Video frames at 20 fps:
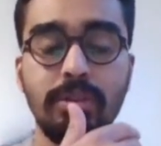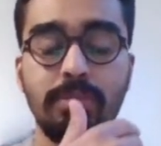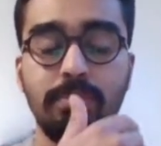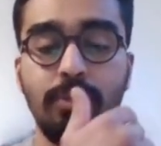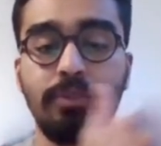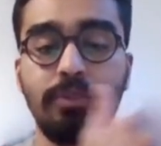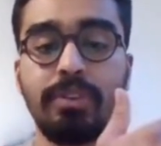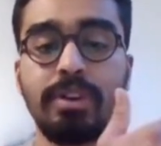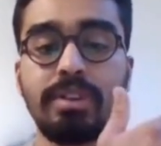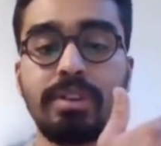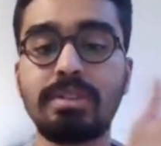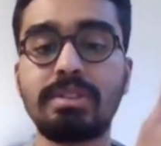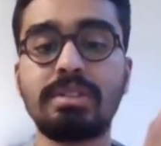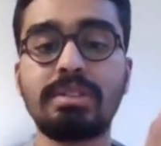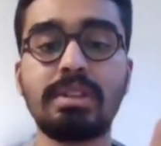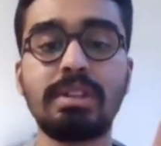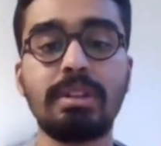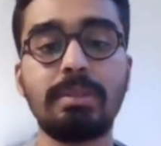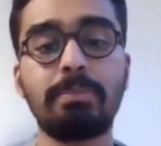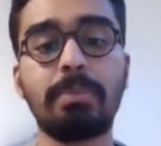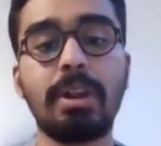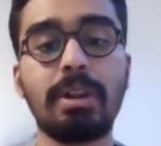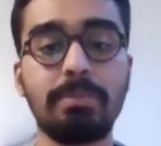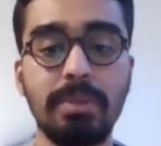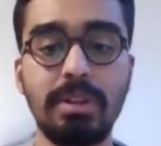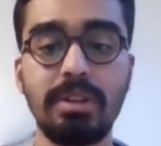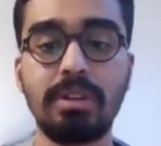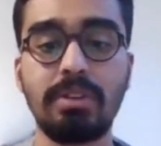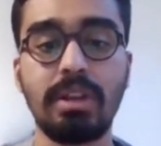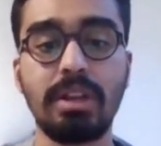the professors in the
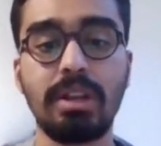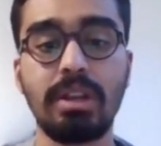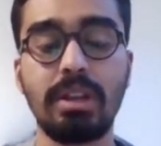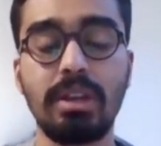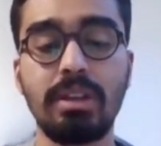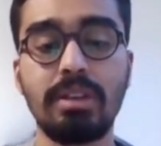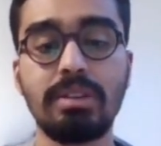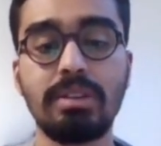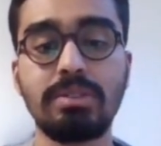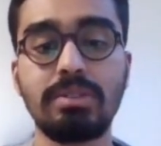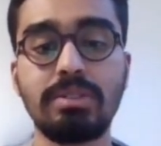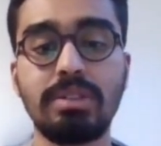department directly.